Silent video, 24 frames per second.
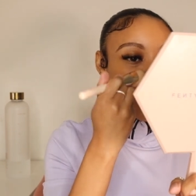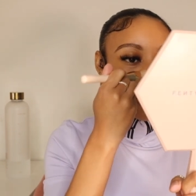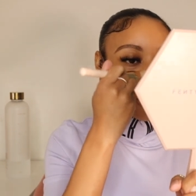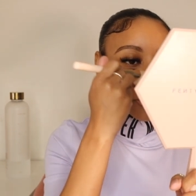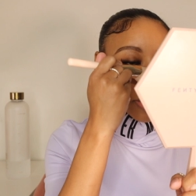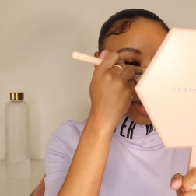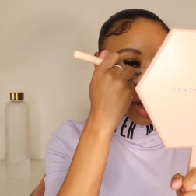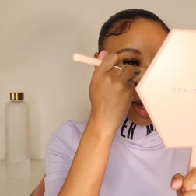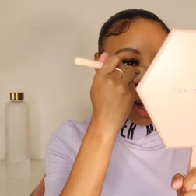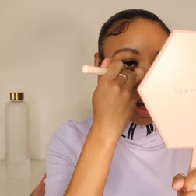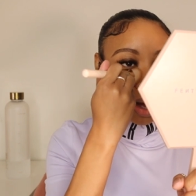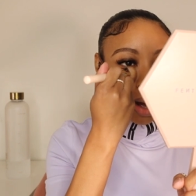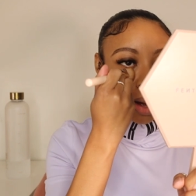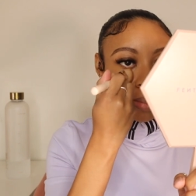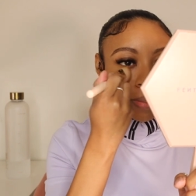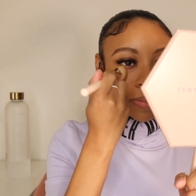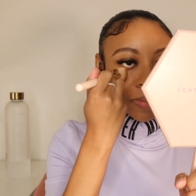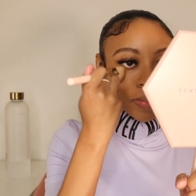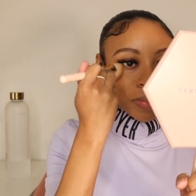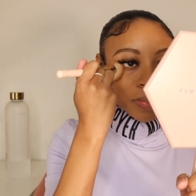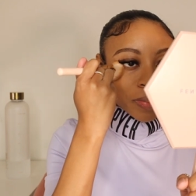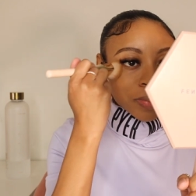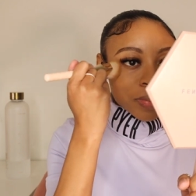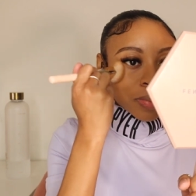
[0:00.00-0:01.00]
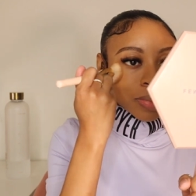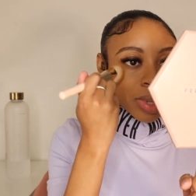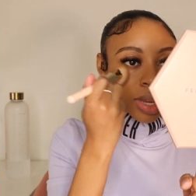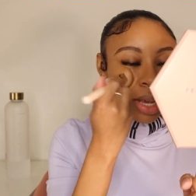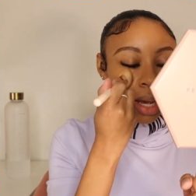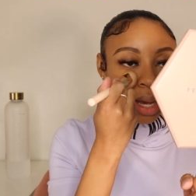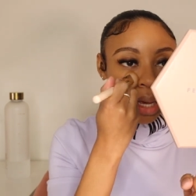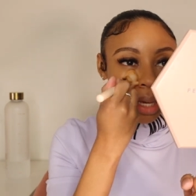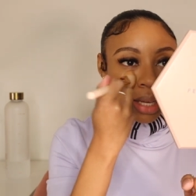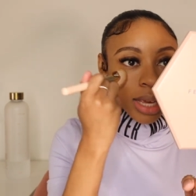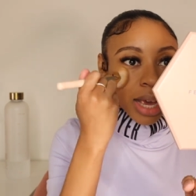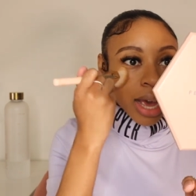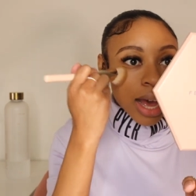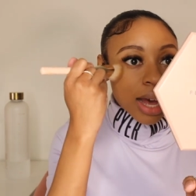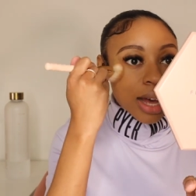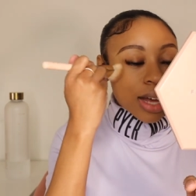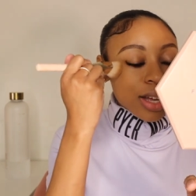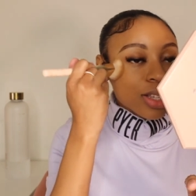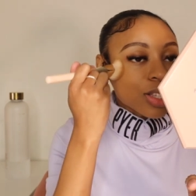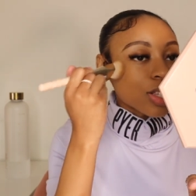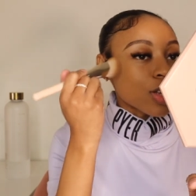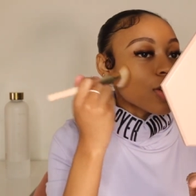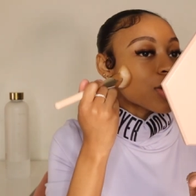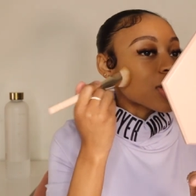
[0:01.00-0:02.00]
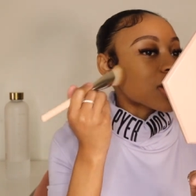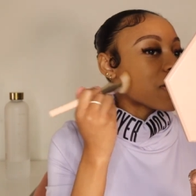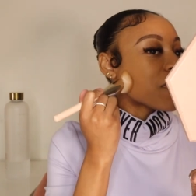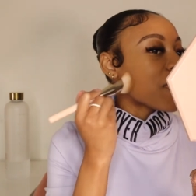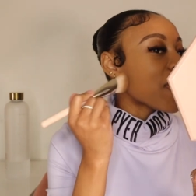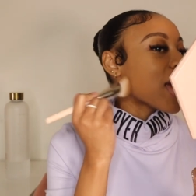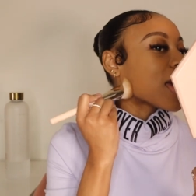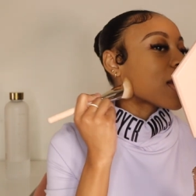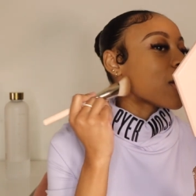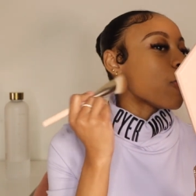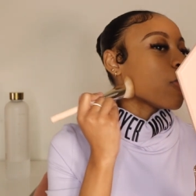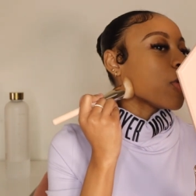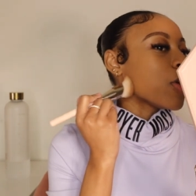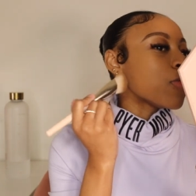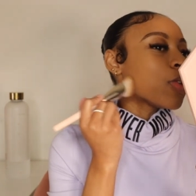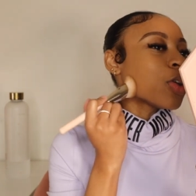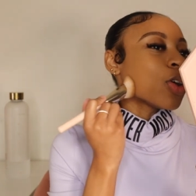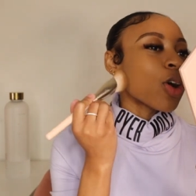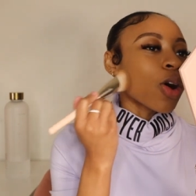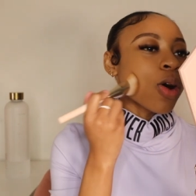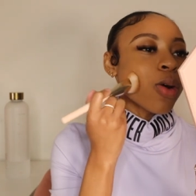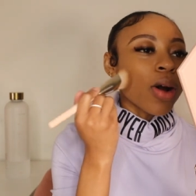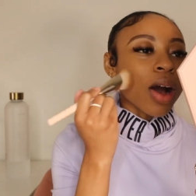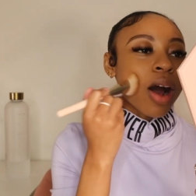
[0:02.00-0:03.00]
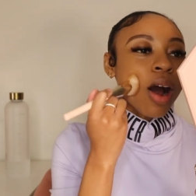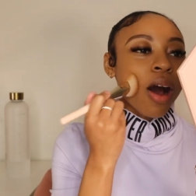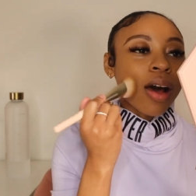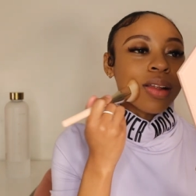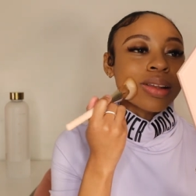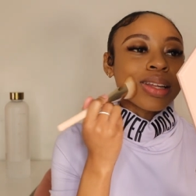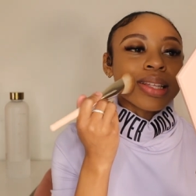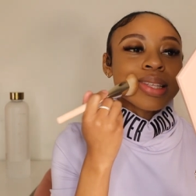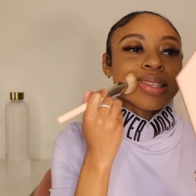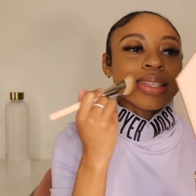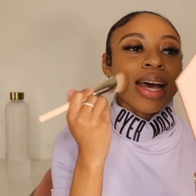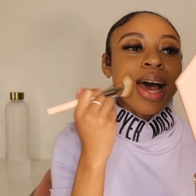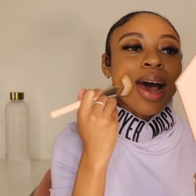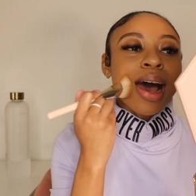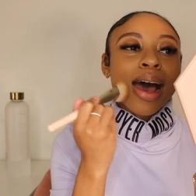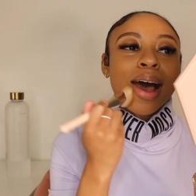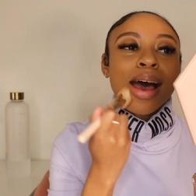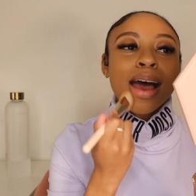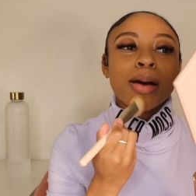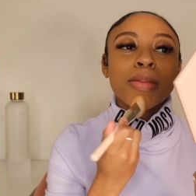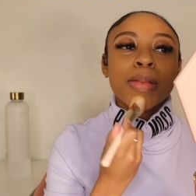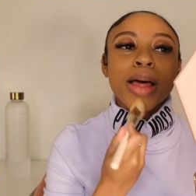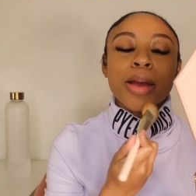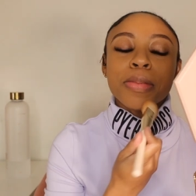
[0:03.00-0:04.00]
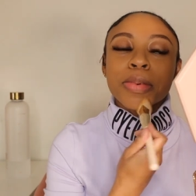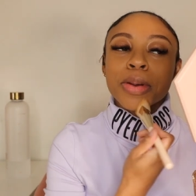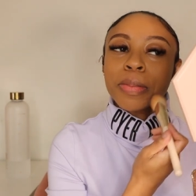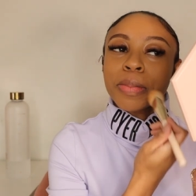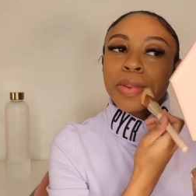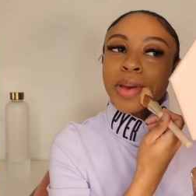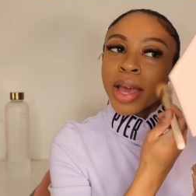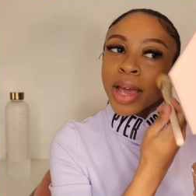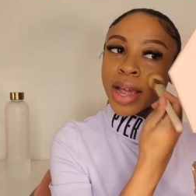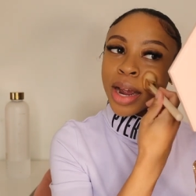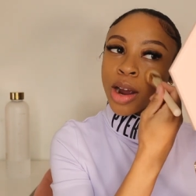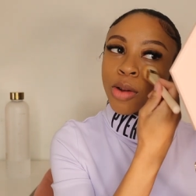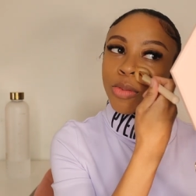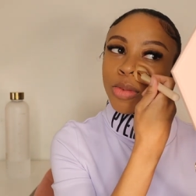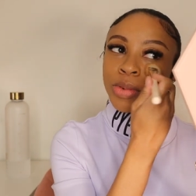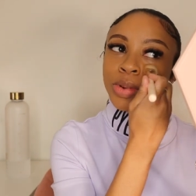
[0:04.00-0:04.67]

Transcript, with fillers: But um yeah, so Savannah, we were going all the time, like preparing.